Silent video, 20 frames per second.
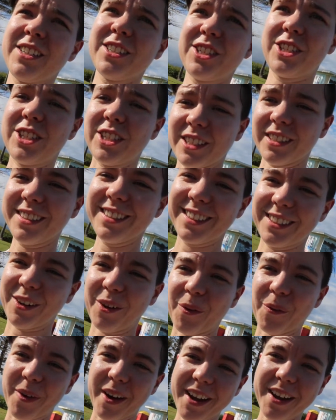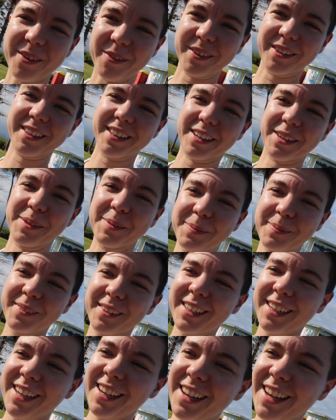chill in Hawaii with them
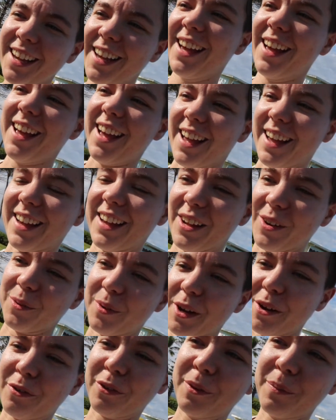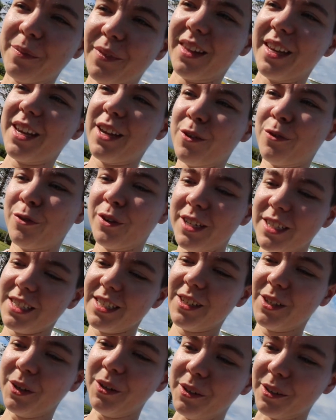and get away from the
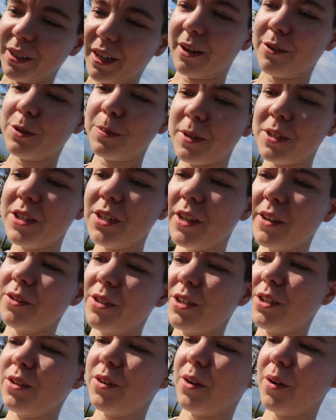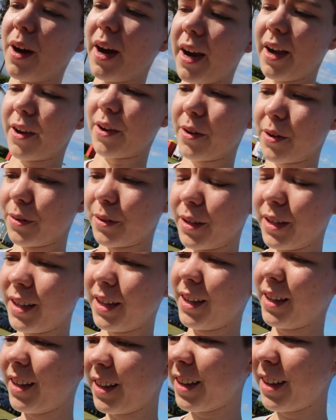freezing cold. I was supposed to go to Ohio,
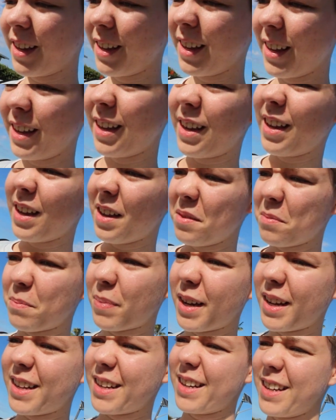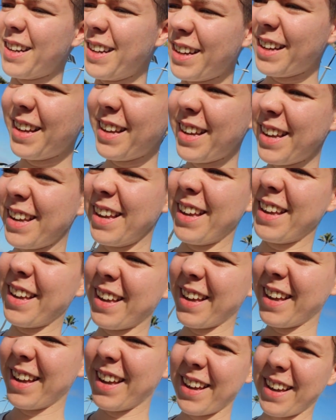but
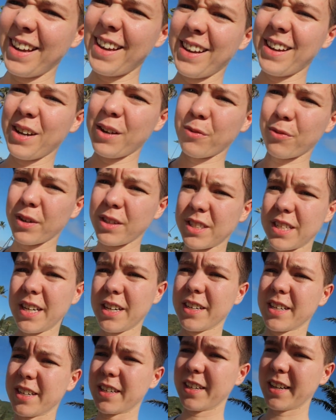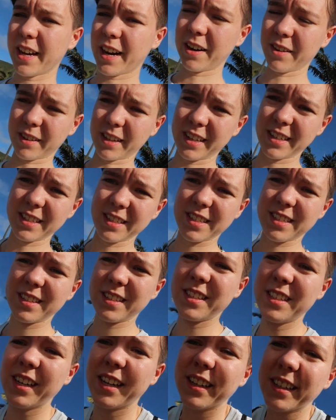Frontier Airlines
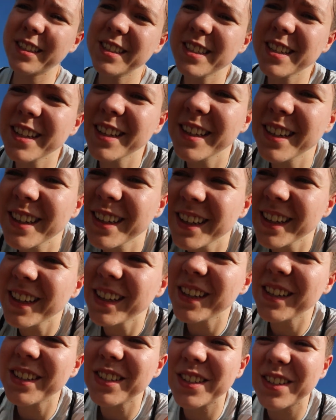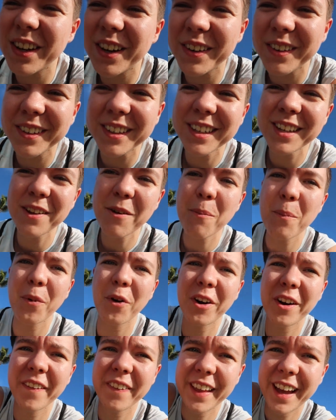sucks. So
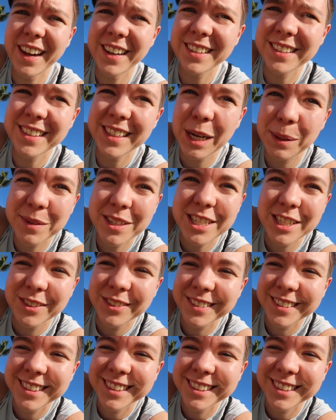more on that coming soon.